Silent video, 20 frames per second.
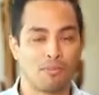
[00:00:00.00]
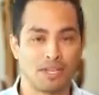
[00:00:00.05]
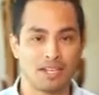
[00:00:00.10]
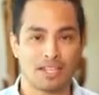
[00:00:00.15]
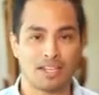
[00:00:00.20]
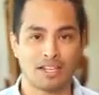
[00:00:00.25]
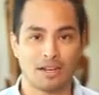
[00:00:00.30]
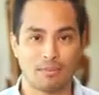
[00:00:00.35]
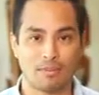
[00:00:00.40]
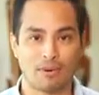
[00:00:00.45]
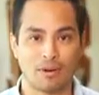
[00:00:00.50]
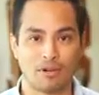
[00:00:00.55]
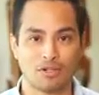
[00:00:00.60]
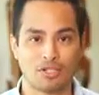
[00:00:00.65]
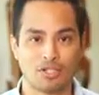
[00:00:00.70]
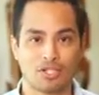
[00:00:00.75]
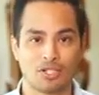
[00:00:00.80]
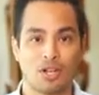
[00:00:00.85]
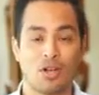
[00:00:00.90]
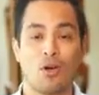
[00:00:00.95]
picking an
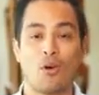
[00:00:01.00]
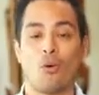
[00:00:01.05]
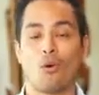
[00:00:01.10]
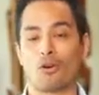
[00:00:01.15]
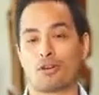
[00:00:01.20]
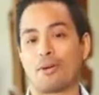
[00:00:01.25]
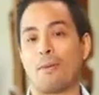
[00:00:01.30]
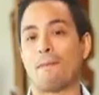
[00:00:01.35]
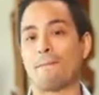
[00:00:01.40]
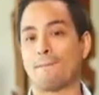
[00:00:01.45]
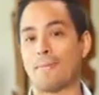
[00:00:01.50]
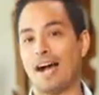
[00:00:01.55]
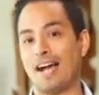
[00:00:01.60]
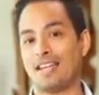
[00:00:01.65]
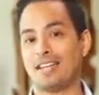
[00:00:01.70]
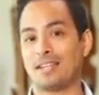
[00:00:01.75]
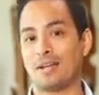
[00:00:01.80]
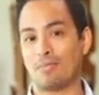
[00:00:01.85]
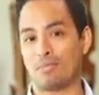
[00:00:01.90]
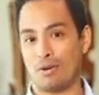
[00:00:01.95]
approach or
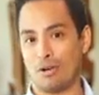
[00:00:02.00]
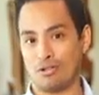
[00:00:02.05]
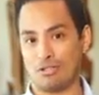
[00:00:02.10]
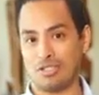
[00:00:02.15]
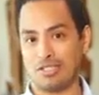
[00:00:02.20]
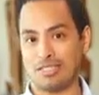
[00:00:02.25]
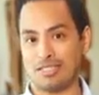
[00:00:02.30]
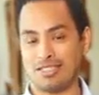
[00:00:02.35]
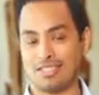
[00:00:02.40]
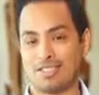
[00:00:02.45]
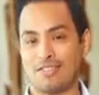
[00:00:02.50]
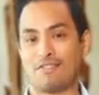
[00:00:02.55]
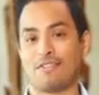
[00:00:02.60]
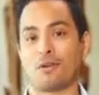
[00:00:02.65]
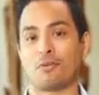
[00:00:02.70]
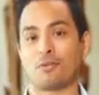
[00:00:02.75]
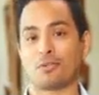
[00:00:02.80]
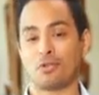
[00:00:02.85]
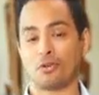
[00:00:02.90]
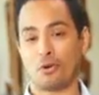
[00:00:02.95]
combining approaches to fit
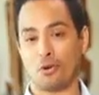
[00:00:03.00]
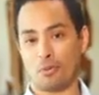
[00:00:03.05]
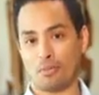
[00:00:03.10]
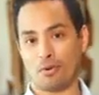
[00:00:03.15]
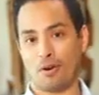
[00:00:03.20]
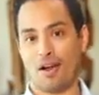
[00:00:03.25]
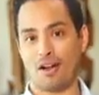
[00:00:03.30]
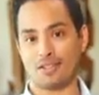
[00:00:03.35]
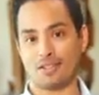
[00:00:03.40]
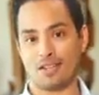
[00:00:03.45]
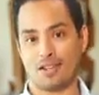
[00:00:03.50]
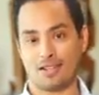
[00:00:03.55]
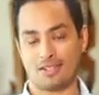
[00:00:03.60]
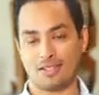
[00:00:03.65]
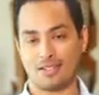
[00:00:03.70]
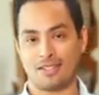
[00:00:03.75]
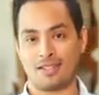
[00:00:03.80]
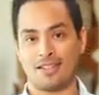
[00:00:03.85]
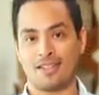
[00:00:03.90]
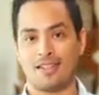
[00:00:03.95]
with your project.
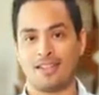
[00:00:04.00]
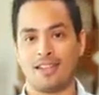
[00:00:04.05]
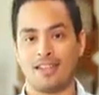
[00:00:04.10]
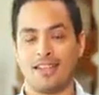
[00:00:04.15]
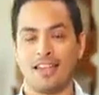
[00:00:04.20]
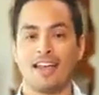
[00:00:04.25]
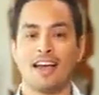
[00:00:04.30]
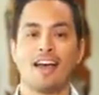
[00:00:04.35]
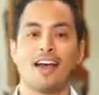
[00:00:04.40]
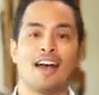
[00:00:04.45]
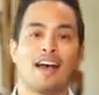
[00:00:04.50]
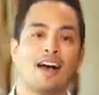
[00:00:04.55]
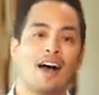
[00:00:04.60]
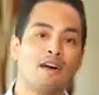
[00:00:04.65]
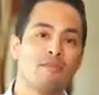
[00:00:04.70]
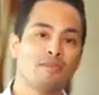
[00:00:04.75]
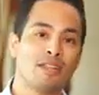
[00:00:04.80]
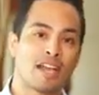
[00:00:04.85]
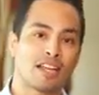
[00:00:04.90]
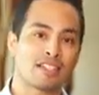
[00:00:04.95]

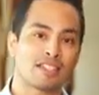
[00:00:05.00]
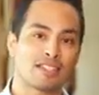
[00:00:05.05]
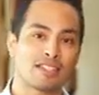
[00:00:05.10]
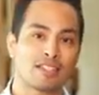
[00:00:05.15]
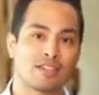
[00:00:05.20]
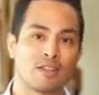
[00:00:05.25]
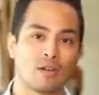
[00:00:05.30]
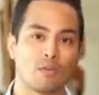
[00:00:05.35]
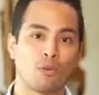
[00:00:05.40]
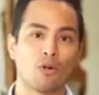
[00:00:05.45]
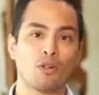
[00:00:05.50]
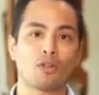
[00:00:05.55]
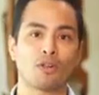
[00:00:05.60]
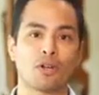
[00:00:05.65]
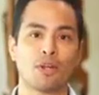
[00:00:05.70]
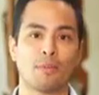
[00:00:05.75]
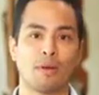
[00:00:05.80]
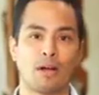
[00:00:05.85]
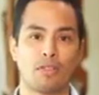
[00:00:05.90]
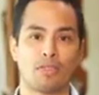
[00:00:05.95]
Up next, we'll learn
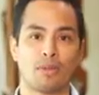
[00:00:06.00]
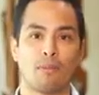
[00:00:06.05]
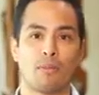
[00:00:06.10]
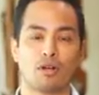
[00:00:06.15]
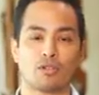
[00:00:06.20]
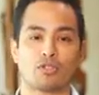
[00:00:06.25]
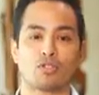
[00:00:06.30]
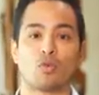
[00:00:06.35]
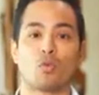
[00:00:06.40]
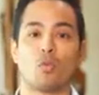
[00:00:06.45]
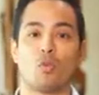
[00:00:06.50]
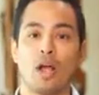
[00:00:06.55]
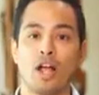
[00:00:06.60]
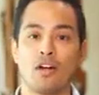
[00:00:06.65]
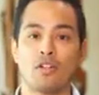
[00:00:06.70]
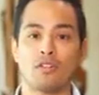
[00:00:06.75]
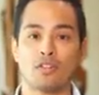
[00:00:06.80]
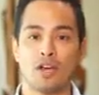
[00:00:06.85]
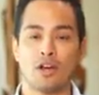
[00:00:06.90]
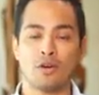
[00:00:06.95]
about the most
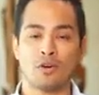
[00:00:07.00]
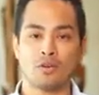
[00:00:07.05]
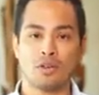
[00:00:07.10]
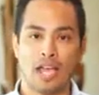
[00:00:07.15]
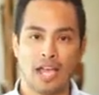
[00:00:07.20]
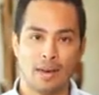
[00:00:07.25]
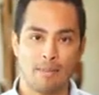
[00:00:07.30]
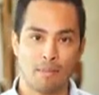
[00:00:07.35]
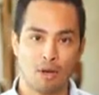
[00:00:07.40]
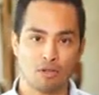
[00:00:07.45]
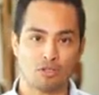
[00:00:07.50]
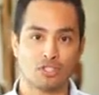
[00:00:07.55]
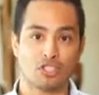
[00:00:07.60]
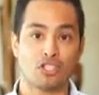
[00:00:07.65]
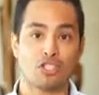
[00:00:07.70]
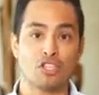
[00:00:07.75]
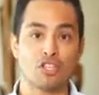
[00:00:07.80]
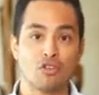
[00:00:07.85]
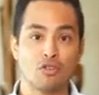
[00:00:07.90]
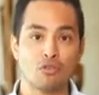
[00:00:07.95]
well-known and most
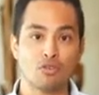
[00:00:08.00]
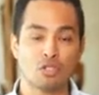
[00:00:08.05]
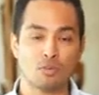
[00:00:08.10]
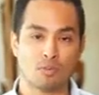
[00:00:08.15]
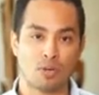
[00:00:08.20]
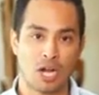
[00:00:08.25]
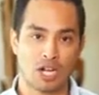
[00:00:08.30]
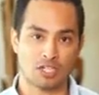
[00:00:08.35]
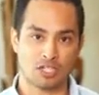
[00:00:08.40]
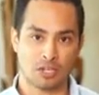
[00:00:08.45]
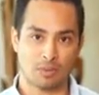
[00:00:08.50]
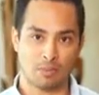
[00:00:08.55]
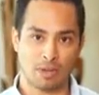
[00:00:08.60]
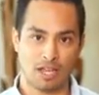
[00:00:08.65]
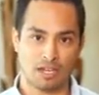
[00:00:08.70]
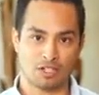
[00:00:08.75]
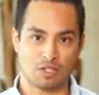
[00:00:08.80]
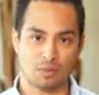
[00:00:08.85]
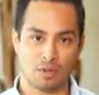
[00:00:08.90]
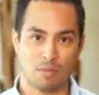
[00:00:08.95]
used project
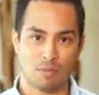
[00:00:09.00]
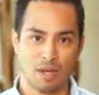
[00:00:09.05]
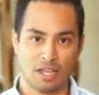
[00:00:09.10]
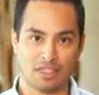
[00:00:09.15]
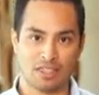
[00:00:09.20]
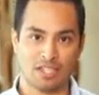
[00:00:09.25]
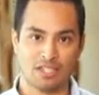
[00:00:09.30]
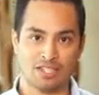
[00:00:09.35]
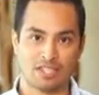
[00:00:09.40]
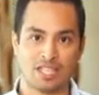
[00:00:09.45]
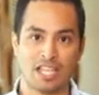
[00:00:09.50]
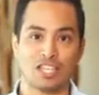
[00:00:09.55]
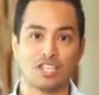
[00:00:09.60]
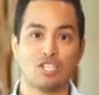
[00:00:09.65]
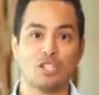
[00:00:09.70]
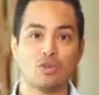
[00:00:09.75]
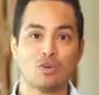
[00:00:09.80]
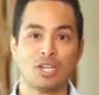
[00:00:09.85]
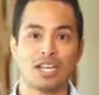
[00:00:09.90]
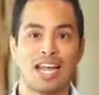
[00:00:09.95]
management methods that
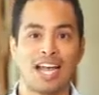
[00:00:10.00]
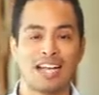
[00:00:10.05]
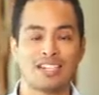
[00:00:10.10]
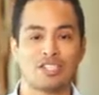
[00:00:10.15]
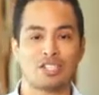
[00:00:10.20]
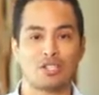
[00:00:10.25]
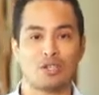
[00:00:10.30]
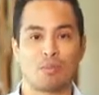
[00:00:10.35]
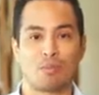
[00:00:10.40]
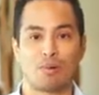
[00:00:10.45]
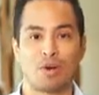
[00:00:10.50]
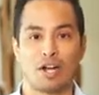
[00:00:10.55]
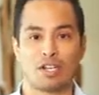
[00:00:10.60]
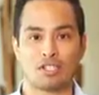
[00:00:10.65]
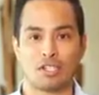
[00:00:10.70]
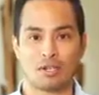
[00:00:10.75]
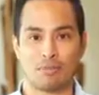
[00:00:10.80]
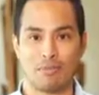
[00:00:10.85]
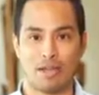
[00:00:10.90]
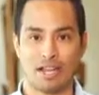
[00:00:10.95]
you can add to your
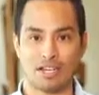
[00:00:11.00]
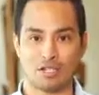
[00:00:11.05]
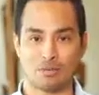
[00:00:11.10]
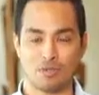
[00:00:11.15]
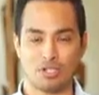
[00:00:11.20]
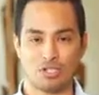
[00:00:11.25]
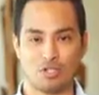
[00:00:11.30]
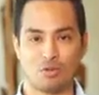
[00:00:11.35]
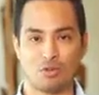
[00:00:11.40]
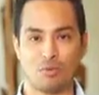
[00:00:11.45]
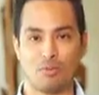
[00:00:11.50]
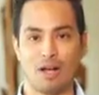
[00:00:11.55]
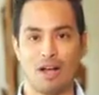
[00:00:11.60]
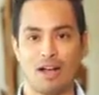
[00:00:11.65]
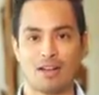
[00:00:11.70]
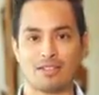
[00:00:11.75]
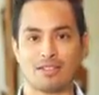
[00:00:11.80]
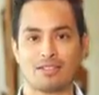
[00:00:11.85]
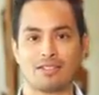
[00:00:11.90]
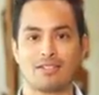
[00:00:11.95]
project management
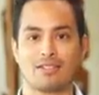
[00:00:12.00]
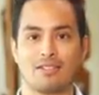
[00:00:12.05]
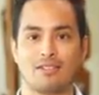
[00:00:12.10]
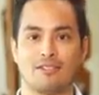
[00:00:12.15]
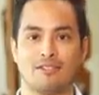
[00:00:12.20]
toolbox.